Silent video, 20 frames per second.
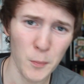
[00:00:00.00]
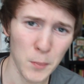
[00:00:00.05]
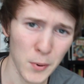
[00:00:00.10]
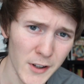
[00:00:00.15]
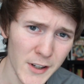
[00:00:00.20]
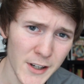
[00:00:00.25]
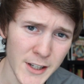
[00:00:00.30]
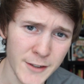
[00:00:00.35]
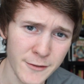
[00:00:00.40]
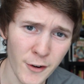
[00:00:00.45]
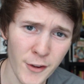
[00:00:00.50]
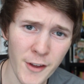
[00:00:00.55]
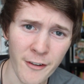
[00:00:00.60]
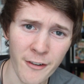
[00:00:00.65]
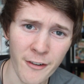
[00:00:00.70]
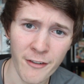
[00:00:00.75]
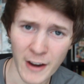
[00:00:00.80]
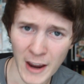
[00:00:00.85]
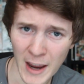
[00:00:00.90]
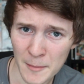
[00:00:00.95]
please, for the
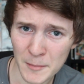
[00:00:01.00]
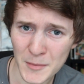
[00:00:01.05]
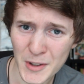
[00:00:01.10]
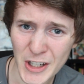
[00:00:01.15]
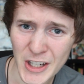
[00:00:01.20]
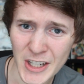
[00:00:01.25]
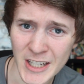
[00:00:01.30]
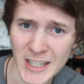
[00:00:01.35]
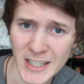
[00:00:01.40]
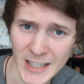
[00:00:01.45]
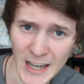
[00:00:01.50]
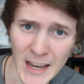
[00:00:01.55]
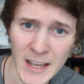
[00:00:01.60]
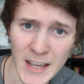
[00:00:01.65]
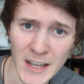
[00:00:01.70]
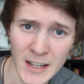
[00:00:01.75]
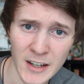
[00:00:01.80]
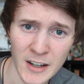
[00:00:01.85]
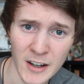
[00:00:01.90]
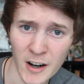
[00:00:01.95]
family's
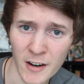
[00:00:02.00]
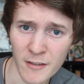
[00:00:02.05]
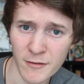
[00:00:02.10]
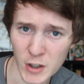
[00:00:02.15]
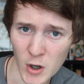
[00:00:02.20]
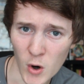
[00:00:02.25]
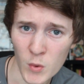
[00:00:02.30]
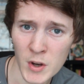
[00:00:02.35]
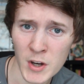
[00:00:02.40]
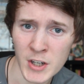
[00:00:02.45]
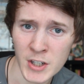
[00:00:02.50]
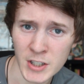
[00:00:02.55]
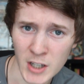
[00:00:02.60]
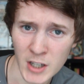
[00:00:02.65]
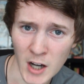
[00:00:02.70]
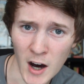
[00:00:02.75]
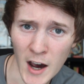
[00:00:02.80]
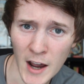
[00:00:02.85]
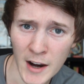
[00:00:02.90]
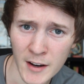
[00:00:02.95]
sake of Tony
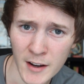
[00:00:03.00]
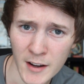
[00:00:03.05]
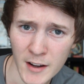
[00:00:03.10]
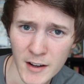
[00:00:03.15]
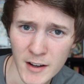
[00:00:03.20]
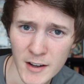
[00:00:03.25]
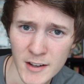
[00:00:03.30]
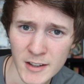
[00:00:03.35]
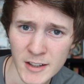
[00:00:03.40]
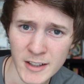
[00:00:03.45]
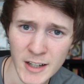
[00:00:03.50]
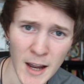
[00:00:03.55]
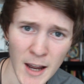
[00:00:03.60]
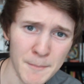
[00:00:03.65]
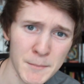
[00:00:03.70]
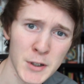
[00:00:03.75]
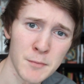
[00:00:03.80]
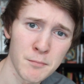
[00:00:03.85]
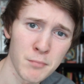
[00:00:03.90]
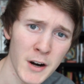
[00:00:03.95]
Scott,
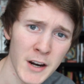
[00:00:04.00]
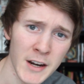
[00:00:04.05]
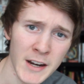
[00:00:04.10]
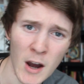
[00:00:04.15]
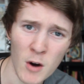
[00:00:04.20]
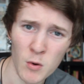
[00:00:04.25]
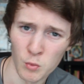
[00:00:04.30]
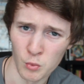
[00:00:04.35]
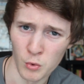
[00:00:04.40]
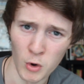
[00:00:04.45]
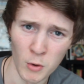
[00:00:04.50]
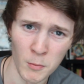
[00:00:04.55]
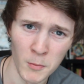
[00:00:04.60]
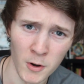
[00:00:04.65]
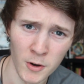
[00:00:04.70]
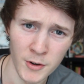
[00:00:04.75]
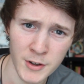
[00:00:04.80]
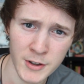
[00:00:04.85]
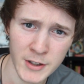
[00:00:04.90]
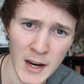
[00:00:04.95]
stop spreading out
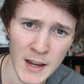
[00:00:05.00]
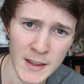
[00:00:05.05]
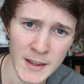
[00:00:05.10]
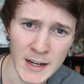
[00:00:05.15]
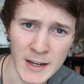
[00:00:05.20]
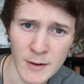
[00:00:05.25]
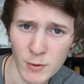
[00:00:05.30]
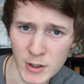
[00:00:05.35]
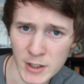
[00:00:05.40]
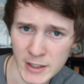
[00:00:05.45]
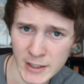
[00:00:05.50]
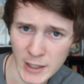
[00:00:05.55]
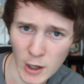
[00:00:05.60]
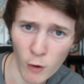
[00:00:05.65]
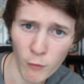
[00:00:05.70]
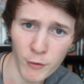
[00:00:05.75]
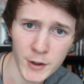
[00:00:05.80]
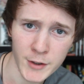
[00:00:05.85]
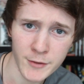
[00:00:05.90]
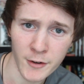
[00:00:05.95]
rumors saying that he was
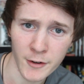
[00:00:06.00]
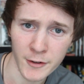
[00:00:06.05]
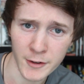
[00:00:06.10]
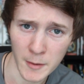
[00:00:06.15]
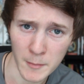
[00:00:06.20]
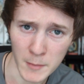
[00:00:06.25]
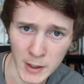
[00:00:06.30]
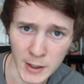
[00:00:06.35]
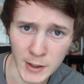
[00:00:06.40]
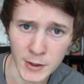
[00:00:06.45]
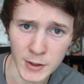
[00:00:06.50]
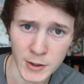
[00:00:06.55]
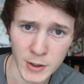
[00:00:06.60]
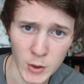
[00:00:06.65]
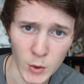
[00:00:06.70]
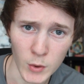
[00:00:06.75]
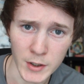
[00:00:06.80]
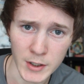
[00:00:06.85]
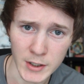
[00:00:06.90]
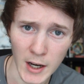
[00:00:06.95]
selfish for committing
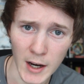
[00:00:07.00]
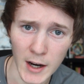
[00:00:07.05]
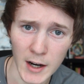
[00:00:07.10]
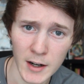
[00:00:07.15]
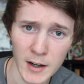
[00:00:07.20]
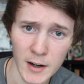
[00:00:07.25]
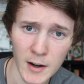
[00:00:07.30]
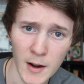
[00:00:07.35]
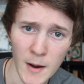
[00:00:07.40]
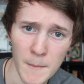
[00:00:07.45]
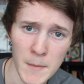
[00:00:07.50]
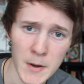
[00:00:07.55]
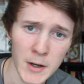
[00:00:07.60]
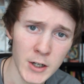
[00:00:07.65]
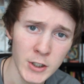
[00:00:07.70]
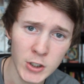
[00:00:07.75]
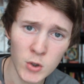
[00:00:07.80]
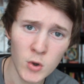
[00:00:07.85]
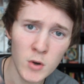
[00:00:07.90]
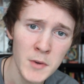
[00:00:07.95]
suicide.
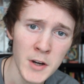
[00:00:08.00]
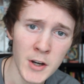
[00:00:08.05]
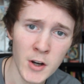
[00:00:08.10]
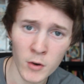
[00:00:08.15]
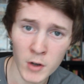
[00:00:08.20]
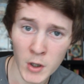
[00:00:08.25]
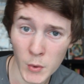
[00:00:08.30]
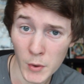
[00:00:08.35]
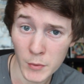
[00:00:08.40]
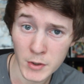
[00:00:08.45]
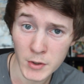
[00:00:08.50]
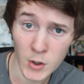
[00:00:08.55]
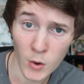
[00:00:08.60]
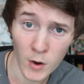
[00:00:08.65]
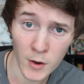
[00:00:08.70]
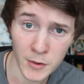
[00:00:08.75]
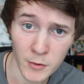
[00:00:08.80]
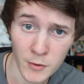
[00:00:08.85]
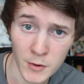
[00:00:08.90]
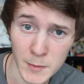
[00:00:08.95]
Because you and me don't know what was
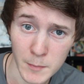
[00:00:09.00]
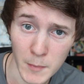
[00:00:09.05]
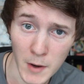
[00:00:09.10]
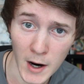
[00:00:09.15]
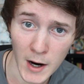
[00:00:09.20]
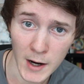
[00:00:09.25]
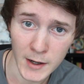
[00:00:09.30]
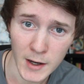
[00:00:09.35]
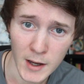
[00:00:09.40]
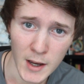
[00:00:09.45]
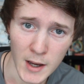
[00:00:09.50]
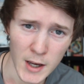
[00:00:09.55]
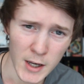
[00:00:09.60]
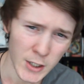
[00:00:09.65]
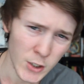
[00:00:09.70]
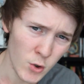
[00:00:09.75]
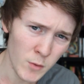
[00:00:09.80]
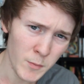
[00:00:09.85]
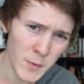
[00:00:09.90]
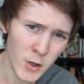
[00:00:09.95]
going through his mind.
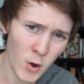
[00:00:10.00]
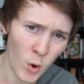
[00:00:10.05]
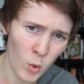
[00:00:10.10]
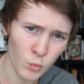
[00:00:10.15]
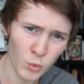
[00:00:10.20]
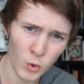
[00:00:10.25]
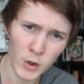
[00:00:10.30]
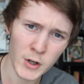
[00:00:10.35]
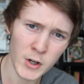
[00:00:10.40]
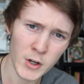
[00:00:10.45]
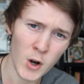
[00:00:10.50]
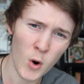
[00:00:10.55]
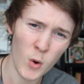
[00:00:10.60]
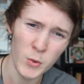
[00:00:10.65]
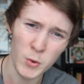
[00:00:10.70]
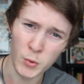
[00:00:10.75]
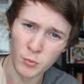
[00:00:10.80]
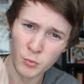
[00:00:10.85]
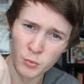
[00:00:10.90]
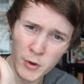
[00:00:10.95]
You and me don't really know
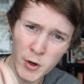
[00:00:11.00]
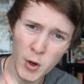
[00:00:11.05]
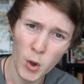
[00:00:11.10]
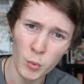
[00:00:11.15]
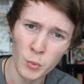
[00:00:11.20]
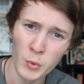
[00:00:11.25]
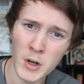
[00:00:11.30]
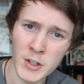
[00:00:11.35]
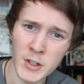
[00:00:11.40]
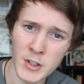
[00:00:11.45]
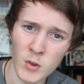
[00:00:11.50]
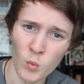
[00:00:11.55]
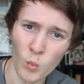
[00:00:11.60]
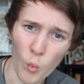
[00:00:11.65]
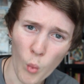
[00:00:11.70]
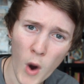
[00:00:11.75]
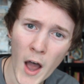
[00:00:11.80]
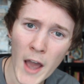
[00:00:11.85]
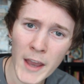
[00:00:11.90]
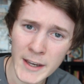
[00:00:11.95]
the real
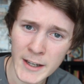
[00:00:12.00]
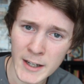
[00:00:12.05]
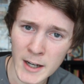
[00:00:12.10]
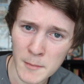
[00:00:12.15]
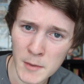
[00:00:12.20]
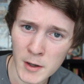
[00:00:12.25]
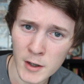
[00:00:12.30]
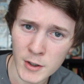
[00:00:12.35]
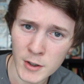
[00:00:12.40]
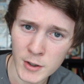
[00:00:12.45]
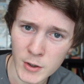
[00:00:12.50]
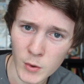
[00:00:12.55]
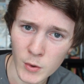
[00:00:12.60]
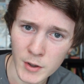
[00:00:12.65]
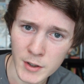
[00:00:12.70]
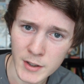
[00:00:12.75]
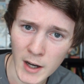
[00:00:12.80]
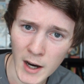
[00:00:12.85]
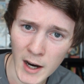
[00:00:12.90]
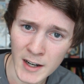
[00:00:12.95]
reason why he committed
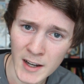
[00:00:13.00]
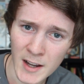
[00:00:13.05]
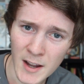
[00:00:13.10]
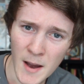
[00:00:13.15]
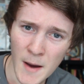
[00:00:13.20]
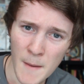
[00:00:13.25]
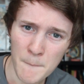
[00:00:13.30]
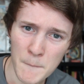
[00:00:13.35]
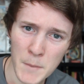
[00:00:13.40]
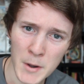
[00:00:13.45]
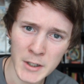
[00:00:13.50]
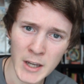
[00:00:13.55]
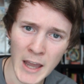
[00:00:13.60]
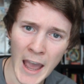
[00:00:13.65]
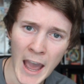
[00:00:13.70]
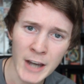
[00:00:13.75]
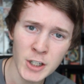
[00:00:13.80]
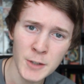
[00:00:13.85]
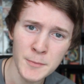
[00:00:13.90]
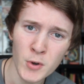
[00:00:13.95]
suicide. But to
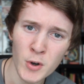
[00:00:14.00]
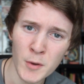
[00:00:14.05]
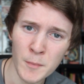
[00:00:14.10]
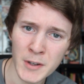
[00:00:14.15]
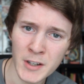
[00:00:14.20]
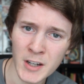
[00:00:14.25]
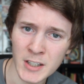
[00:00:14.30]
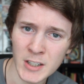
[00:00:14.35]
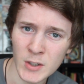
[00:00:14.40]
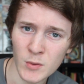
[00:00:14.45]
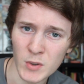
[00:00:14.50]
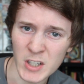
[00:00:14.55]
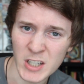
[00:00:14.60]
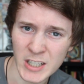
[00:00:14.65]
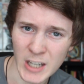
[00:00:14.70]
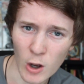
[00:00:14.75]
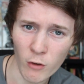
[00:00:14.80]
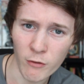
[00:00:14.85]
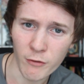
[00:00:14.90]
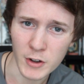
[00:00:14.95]
attribute it because he was
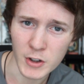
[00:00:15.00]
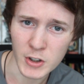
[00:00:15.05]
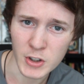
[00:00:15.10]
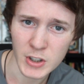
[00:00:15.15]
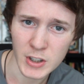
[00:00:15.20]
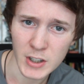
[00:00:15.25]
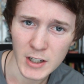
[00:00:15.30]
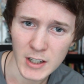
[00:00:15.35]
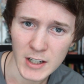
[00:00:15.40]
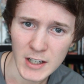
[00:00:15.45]
selfish